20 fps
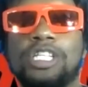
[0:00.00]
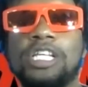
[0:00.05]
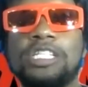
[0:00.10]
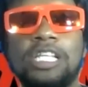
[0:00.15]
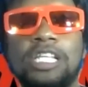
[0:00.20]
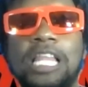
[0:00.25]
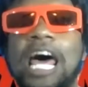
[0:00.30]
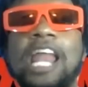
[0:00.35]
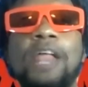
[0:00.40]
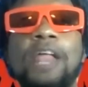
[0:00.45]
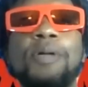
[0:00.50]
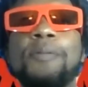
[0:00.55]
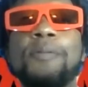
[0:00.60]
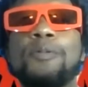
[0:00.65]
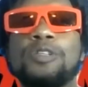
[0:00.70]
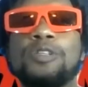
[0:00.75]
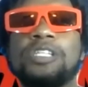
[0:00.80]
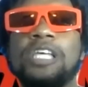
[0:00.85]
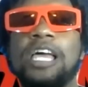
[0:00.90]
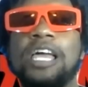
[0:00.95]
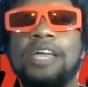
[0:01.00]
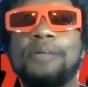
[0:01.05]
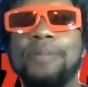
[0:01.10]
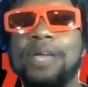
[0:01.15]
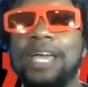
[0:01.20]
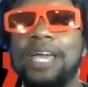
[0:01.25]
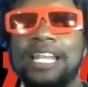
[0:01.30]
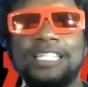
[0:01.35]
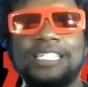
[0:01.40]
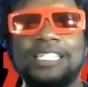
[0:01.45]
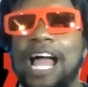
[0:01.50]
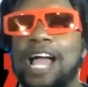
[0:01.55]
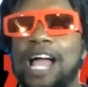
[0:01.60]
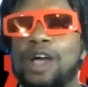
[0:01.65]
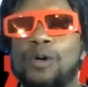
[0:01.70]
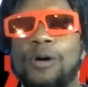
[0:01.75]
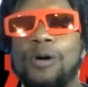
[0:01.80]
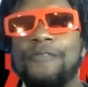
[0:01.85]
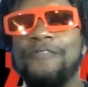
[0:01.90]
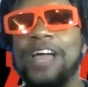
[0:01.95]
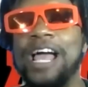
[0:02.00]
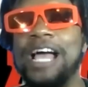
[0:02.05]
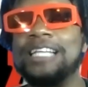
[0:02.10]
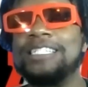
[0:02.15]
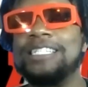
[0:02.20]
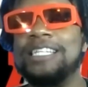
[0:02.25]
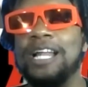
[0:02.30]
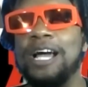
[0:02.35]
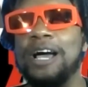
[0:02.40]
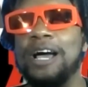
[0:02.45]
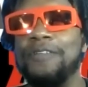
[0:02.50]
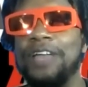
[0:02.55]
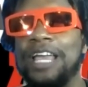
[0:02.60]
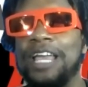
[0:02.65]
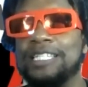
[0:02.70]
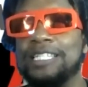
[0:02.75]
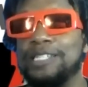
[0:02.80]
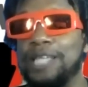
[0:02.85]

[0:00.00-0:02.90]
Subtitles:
Because a lot of people say, man, it's not going fast enough. And